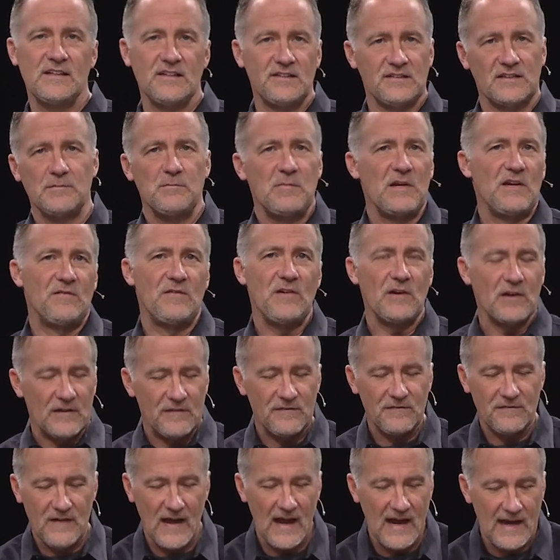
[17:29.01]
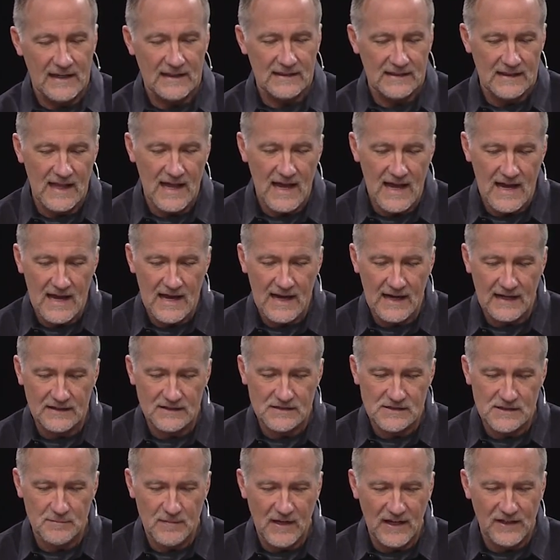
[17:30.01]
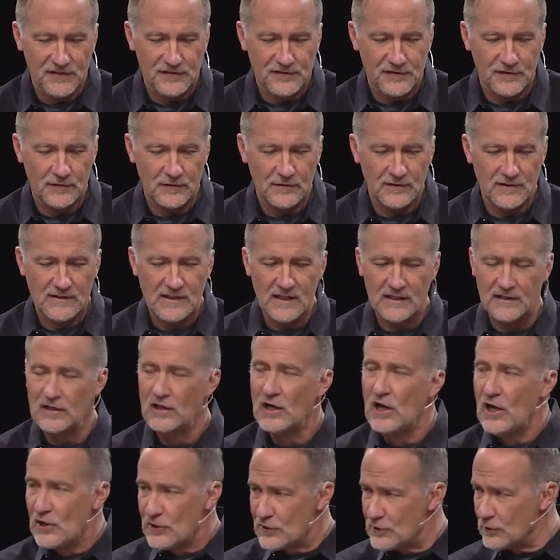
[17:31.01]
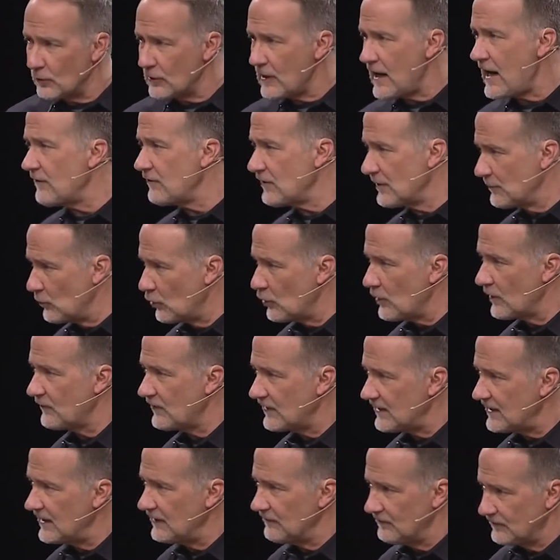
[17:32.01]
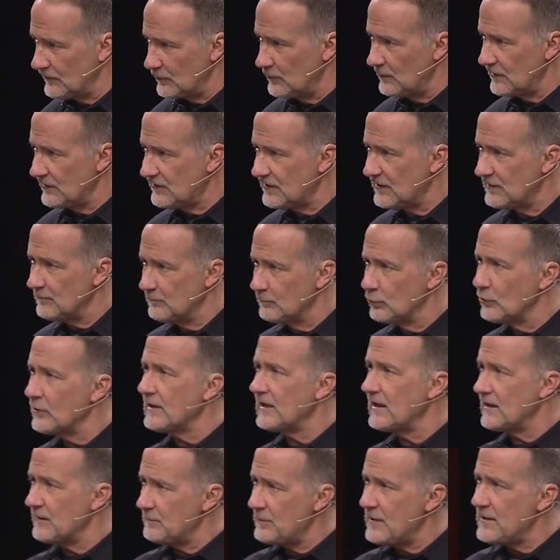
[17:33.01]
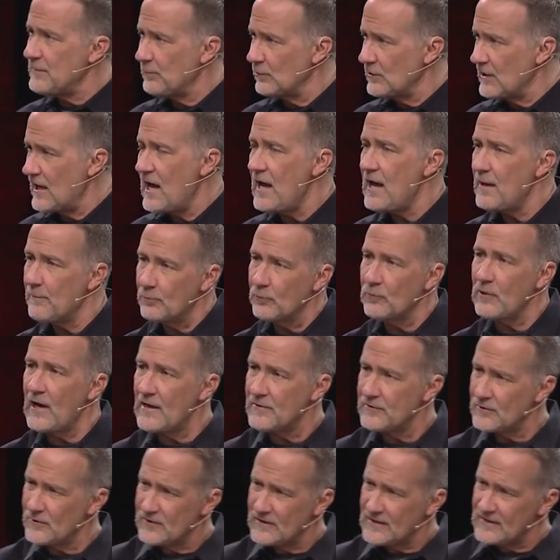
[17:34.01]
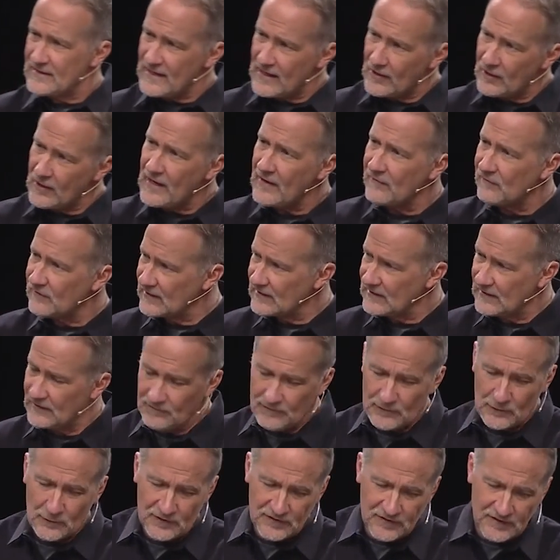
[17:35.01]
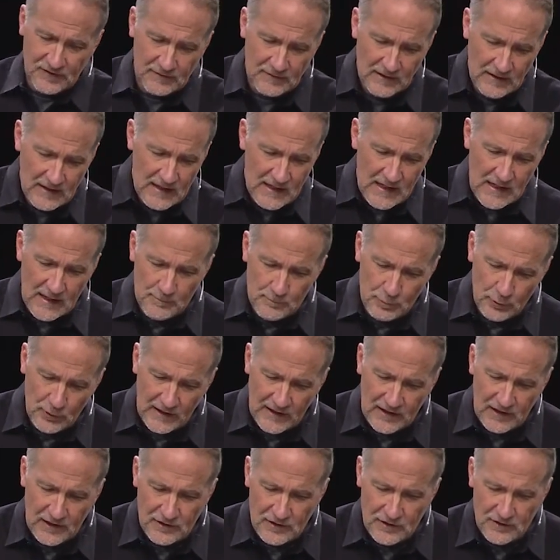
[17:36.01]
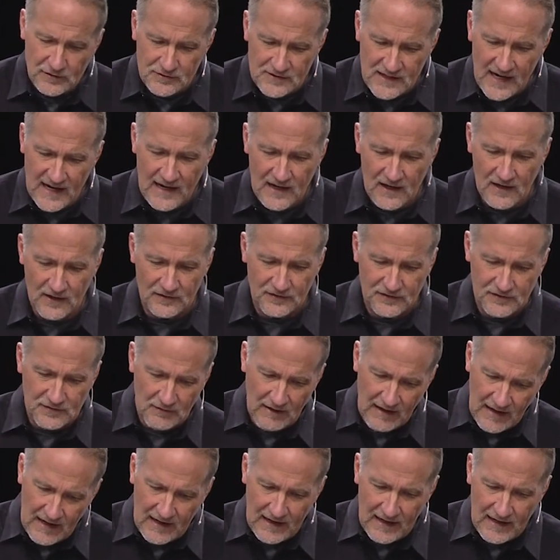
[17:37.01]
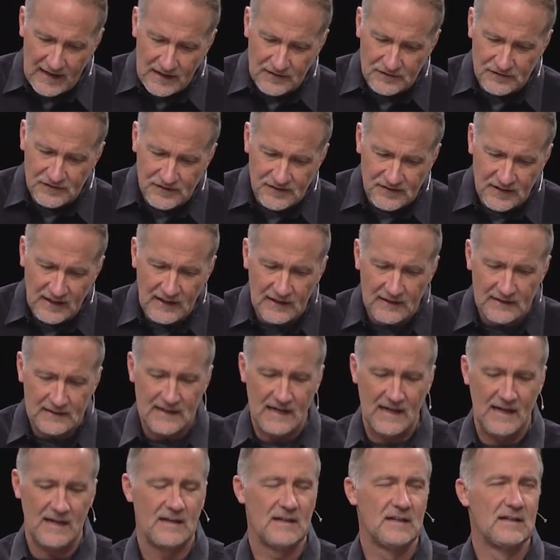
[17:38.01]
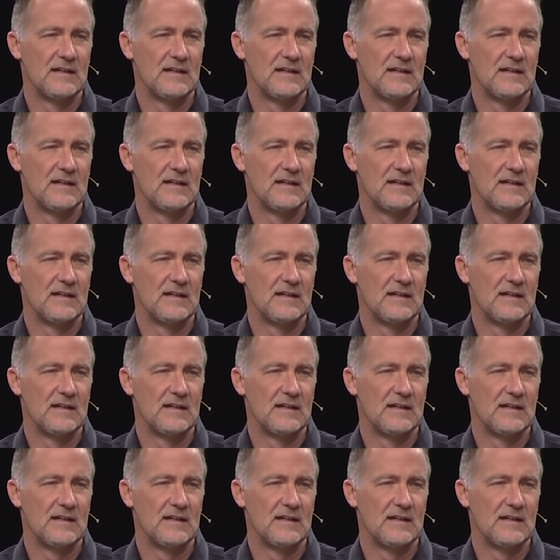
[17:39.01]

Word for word: this can be a very fine line to make certain that you're having more of an influence in bringing people up rather than they're having an influence in, in bringing you down. So I, I understand that.